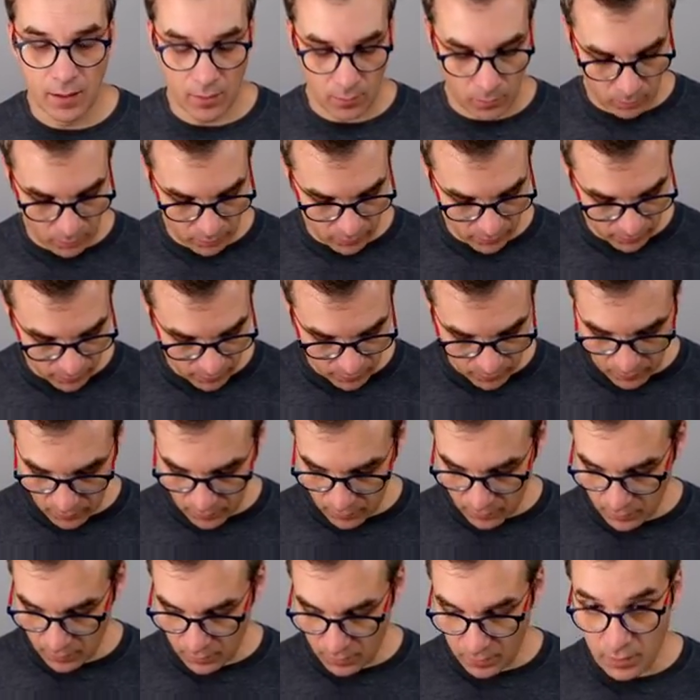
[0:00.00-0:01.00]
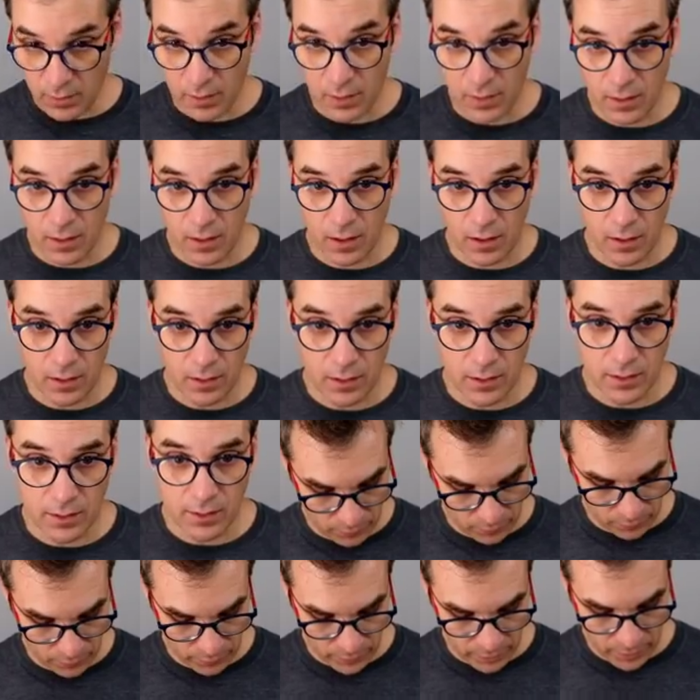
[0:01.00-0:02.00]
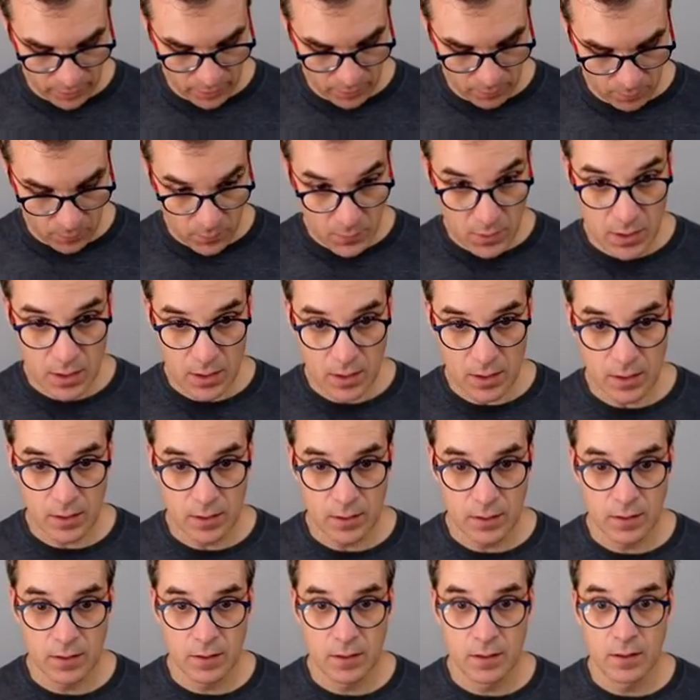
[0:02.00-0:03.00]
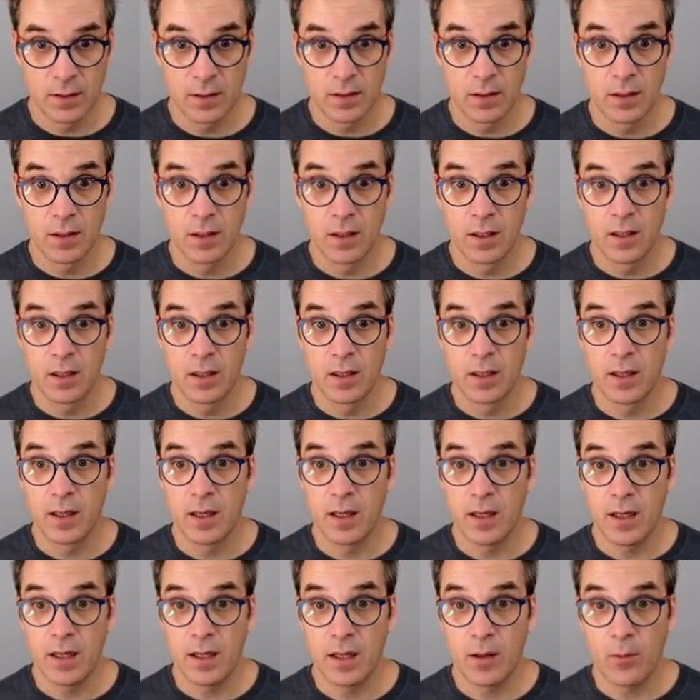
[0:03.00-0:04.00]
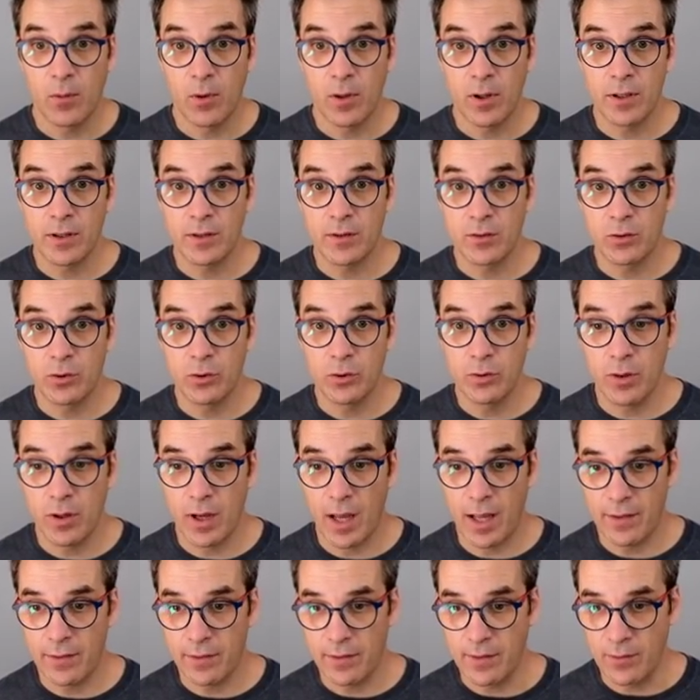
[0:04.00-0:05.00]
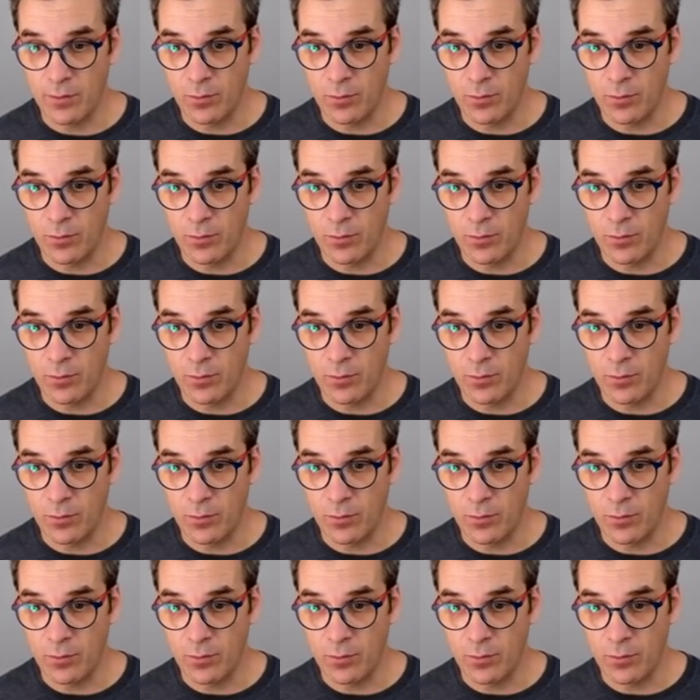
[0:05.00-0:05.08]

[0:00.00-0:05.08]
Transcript: We'll call it README. And I want it to add the